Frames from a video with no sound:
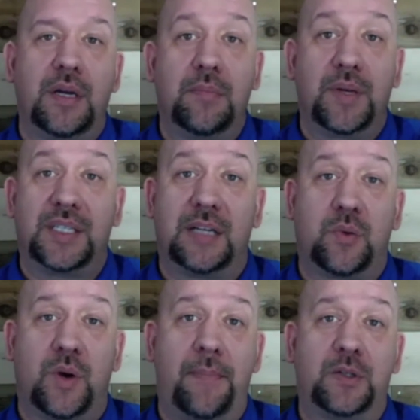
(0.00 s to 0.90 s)
because that's
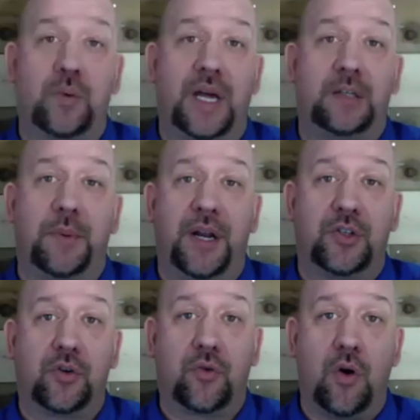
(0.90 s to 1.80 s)
what happens with
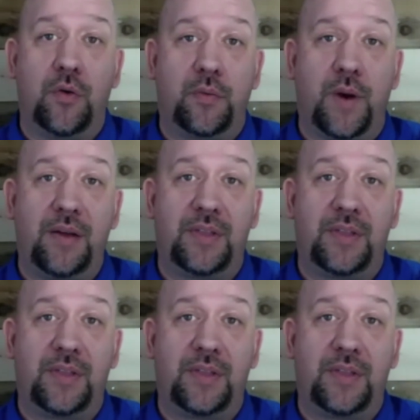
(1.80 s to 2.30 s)
exponential growth, right?